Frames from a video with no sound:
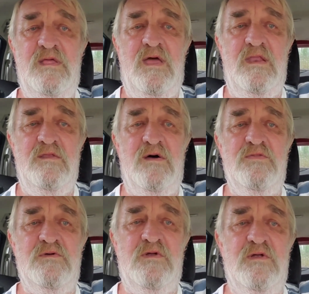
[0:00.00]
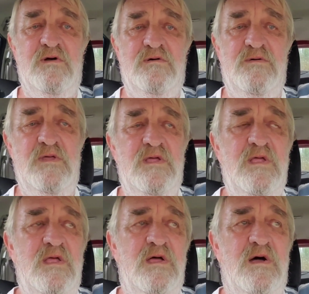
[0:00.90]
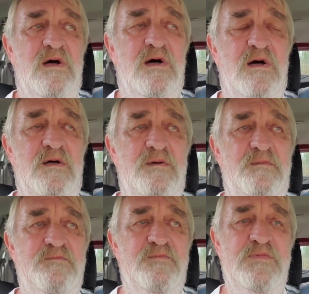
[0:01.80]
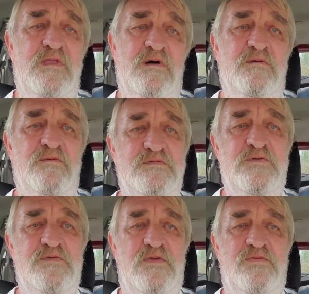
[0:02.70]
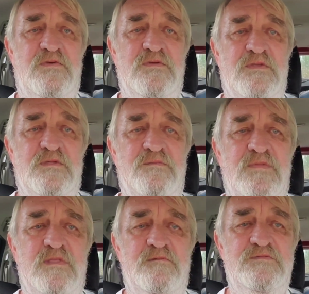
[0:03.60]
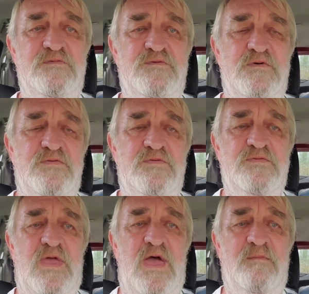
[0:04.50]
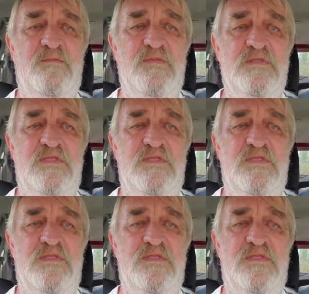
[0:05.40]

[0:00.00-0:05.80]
And another girl, which was a scam,